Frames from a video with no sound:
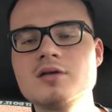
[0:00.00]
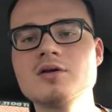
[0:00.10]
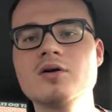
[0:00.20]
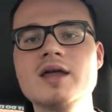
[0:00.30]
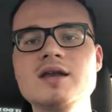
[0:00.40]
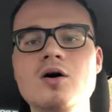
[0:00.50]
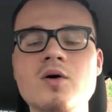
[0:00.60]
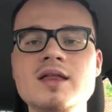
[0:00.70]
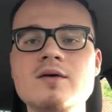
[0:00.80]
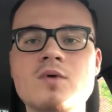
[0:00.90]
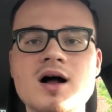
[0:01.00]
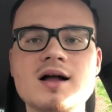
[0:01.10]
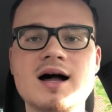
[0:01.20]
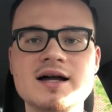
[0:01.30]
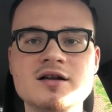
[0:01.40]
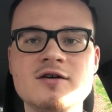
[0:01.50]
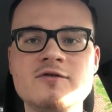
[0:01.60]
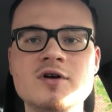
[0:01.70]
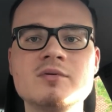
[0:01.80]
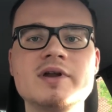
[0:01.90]
So they know what they want kind
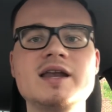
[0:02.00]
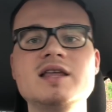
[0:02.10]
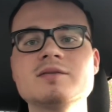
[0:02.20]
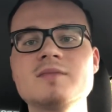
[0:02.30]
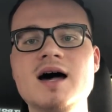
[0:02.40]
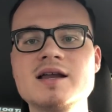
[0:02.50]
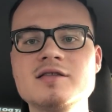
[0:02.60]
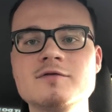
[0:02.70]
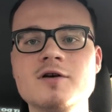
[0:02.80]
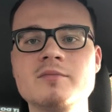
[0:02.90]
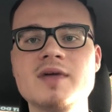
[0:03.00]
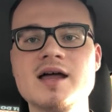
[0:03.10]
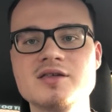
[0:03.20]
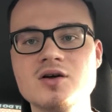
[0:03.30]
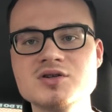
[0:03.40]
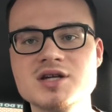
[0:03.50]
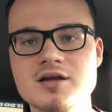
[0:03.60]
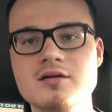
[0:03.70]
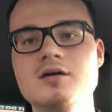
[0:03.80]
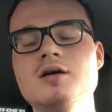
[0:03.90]
of, but they need some guidance from that
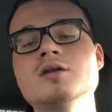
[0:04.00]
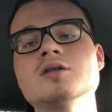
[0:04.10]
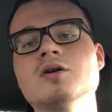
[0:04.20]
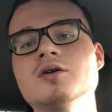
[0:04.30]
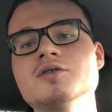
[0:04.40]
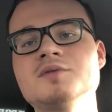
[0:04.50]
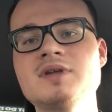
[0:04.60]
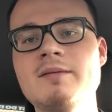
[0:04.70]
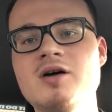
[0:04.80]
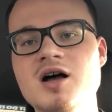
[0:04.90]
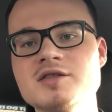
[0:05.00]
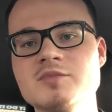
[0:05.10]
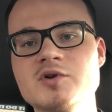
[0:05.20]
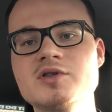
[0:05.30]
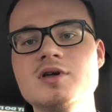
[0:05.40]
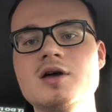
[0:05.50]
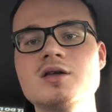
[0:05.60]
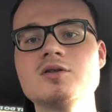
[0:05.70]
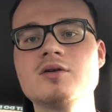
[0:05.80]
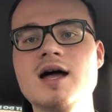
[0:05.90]
associate. So there's 3 types of customers.
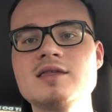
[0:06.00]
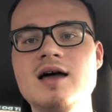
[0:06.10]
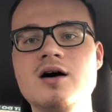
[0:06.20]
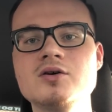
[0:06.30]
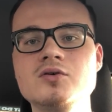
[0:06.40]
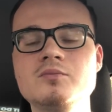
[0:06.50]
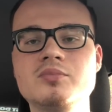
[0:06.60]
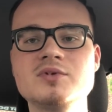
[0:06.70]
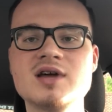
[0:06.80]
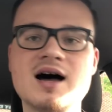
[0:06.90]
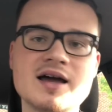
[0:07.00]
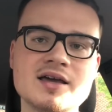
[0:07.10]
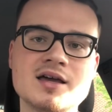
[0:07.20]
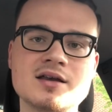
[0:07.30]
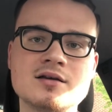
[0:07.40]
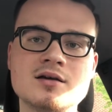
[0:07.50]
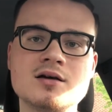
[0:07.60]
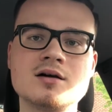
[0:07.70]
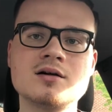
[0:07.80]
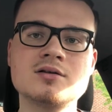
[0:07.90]
So that's how you tie in
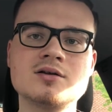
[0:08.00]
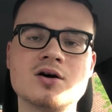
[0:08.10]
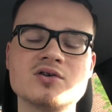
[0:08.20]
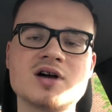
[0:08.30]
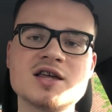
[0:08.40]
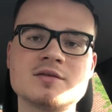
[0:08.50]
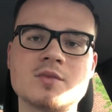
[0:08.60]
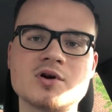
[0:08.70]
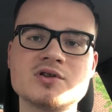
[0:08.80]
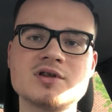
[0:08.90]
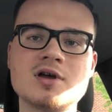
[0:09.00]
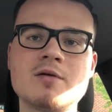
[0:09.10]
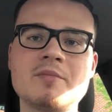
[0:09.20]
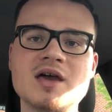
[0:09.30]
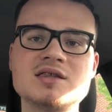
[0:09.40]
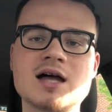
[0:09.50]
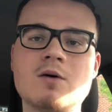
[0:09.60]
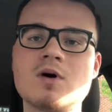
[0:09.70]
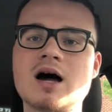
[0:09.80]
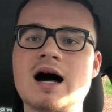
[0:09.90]
to those customers based
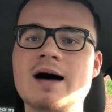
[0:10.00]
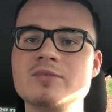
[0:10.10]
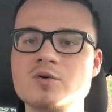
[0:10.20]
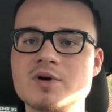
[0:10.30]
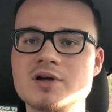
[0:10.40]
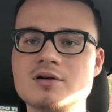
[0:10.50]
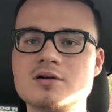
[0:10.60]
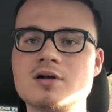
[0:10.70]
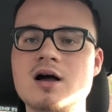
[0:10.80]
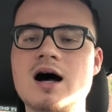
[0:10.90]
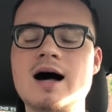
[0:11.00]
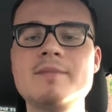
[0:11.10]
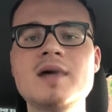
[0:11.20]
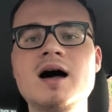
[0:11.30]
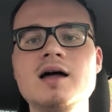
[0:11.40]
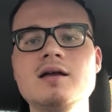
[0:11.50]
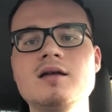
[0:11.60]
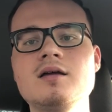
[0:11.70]
on what I'm doing. I'm not